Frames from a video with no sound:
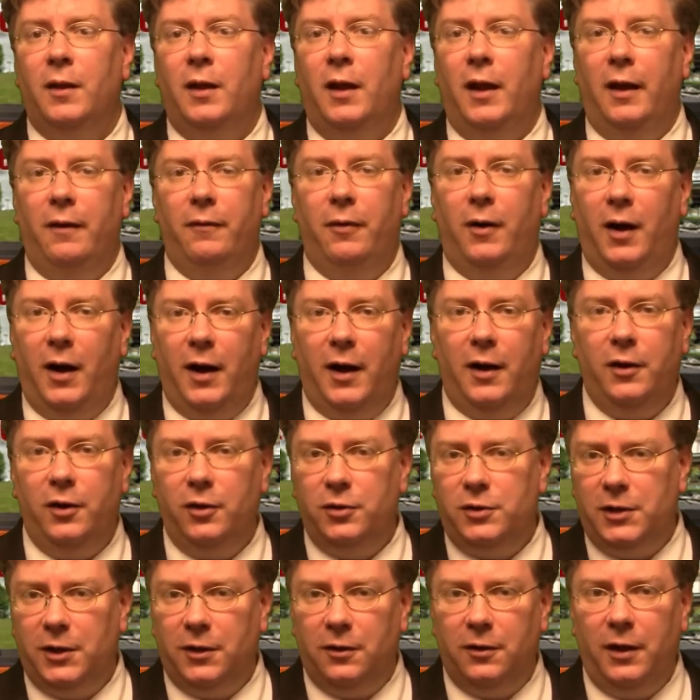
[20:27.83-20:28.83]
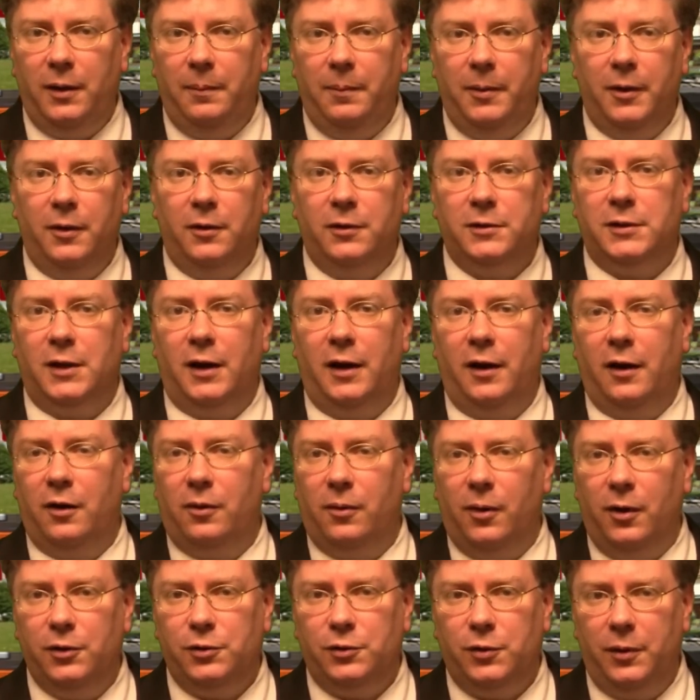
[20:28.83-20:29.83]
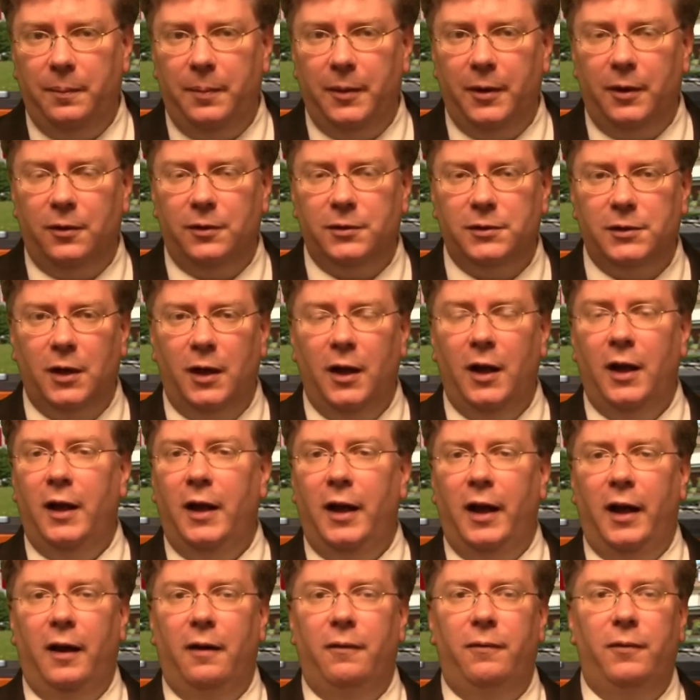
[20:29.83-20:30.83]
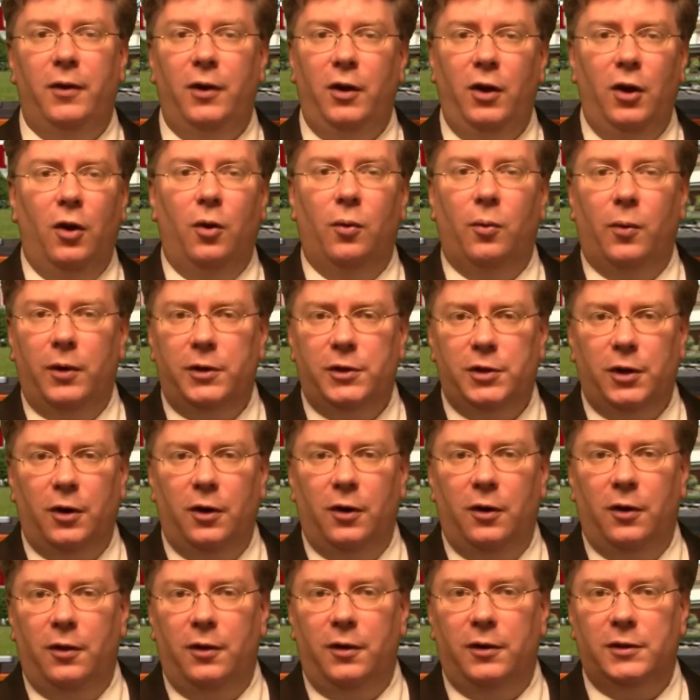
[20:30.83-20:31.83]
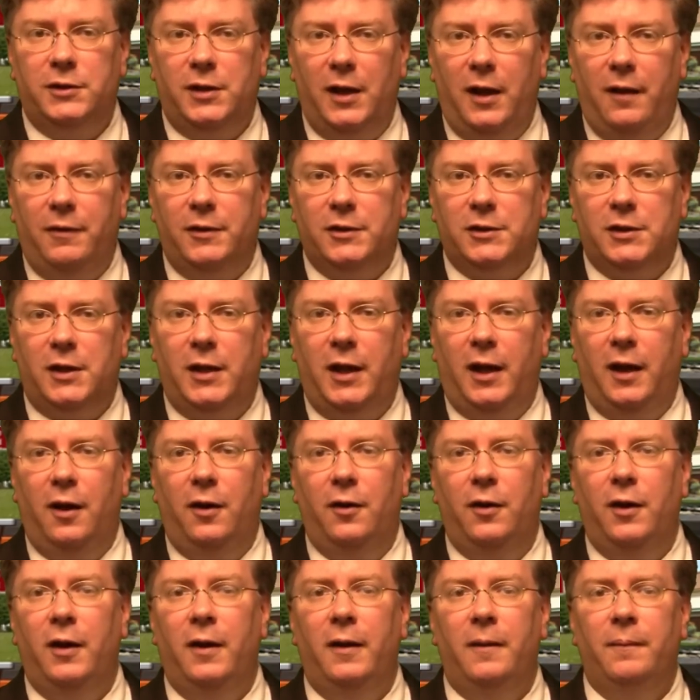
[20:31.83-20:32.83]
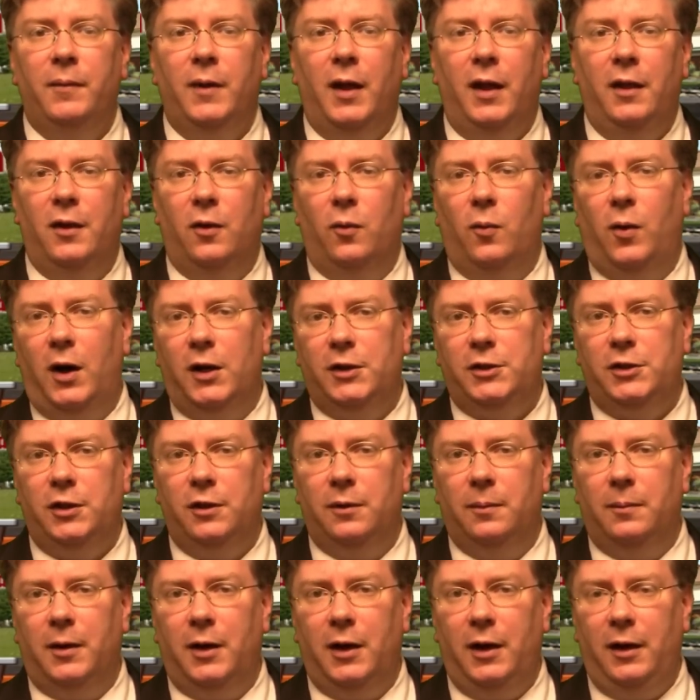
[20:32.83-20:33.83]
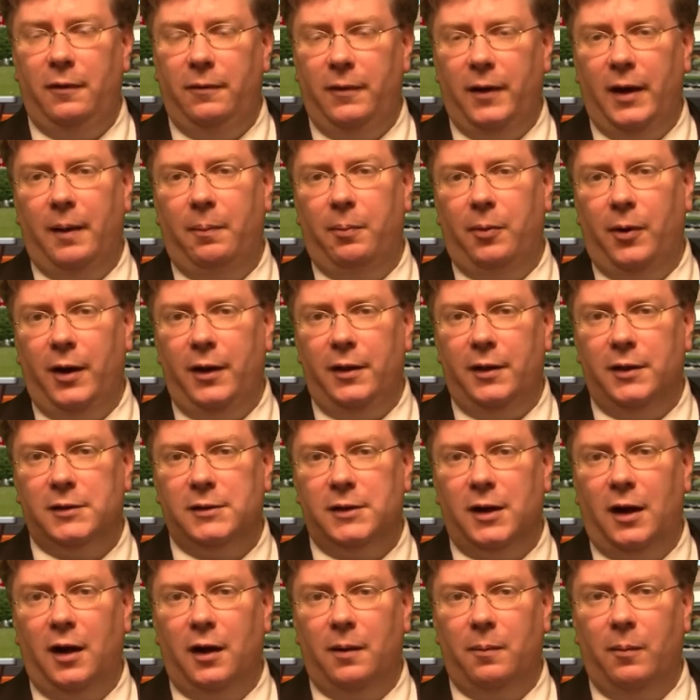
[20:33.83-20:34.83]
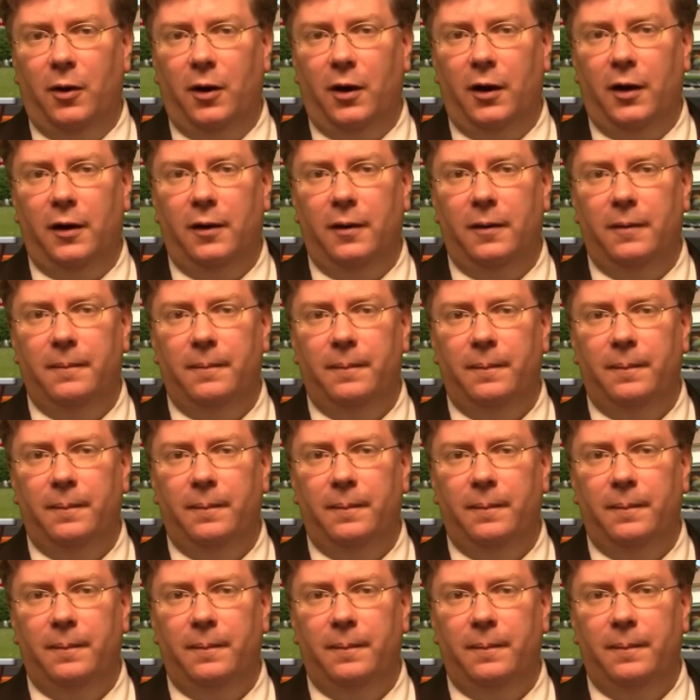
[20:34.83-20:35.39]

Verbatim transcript: have higher utility bills and higher grocery bills, have no return on their savings account, and they're watching their money evaporate in the stock market.